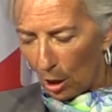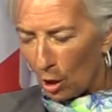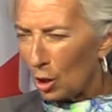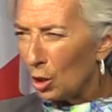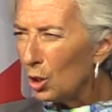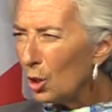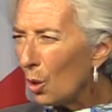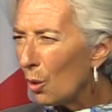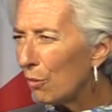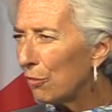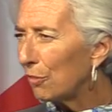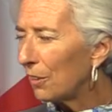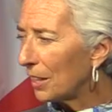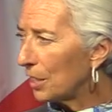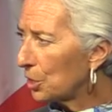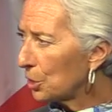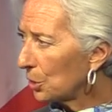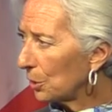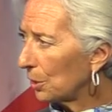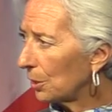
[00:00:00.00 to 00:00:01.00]

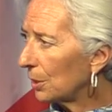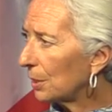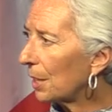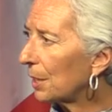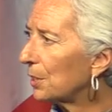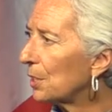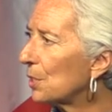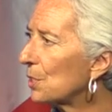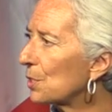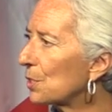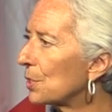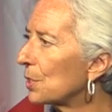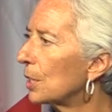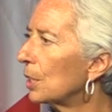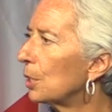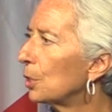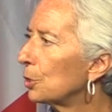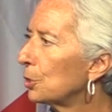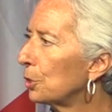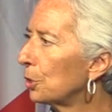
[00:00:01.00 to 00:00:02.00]
Lowflation, that is
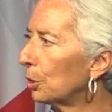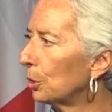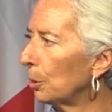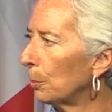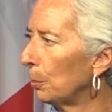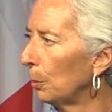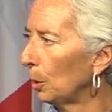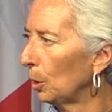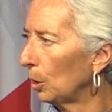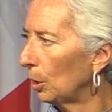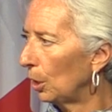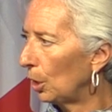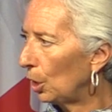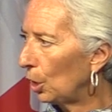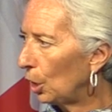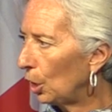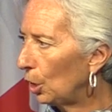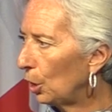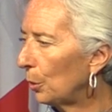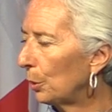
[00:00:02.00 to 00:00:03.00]

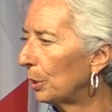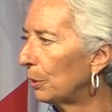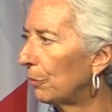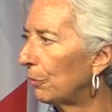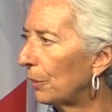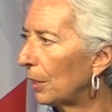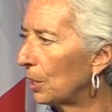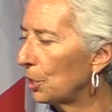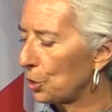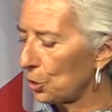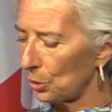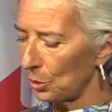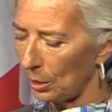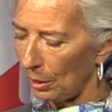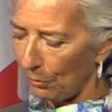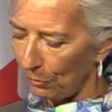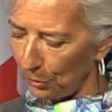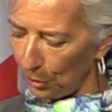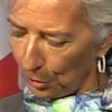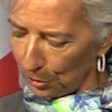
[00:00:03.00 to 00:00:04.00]
durable low inflation,
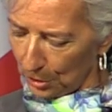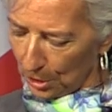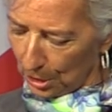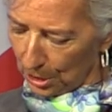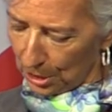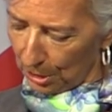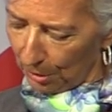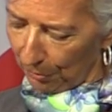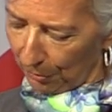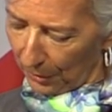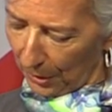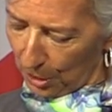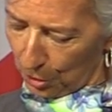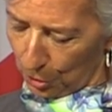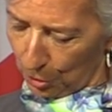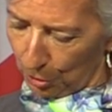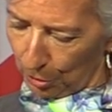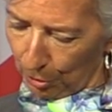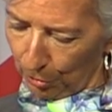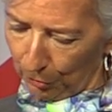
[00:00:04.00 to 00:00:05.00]
if not
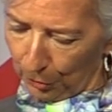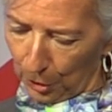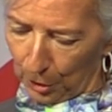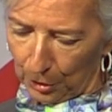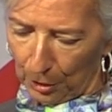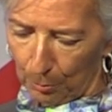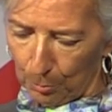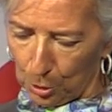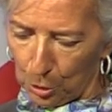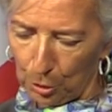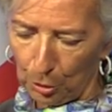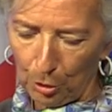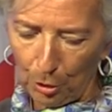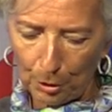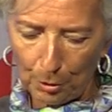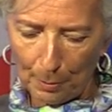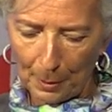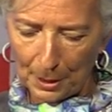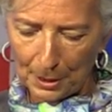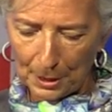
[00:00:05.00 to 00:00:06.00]
deflation. You've heard, I'm sure, a
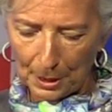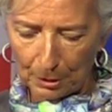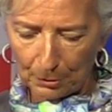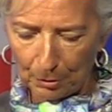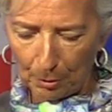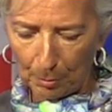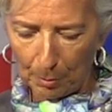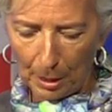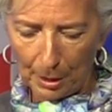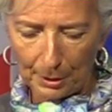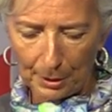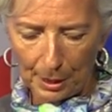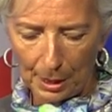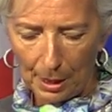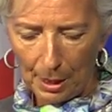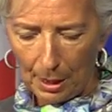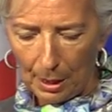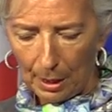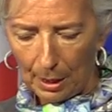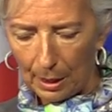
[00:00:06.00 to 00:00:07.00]
lot about that from Larry
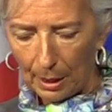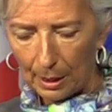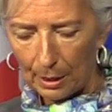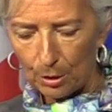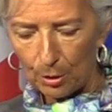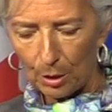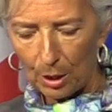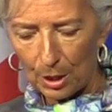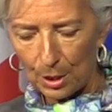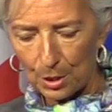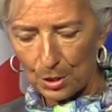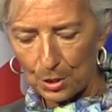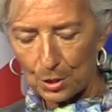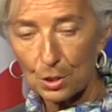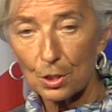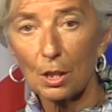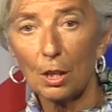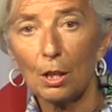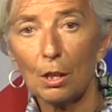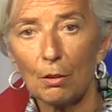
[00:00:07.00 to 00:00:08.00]
in the
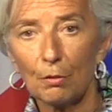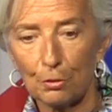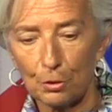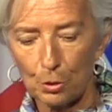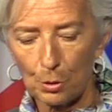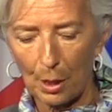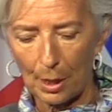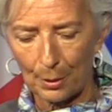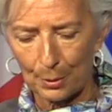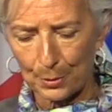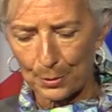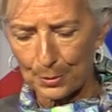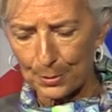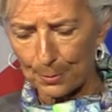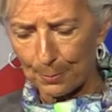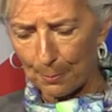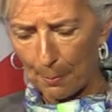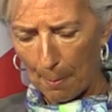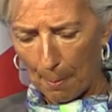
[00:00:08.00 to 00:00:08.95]
last few hours.